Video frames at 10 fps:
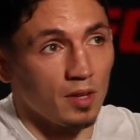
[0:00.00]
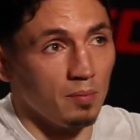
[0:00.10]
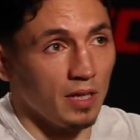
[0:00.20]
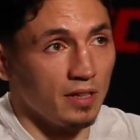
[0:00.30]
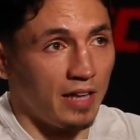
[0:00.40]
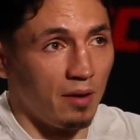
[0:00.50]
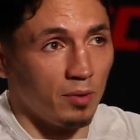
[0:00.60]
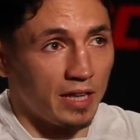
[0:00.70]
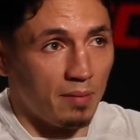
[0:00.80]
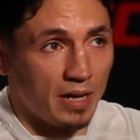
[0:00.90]
But that
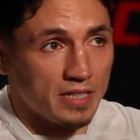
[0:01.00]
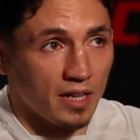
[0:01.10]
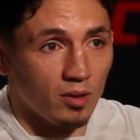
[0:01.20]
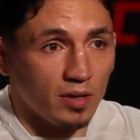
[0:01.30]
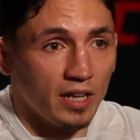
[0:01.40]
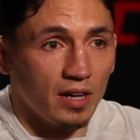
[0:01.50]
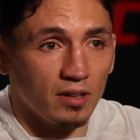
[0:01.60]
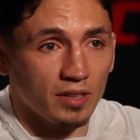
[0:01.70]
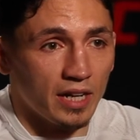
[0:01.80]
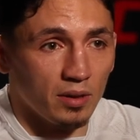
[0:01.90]
with that mindset going in, I
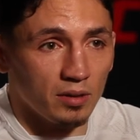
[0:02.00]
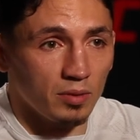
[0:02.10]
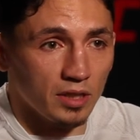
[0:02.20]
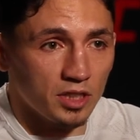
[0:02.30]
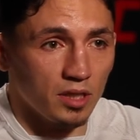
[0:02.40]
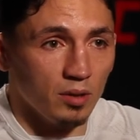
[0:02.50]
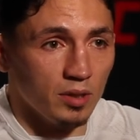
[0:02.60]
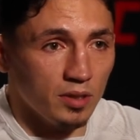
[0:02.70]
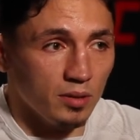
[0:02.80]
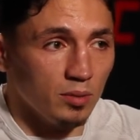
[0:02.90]
don't think I could really show
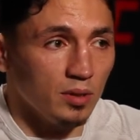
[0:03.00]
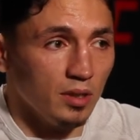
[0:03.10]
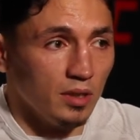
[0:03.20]
and do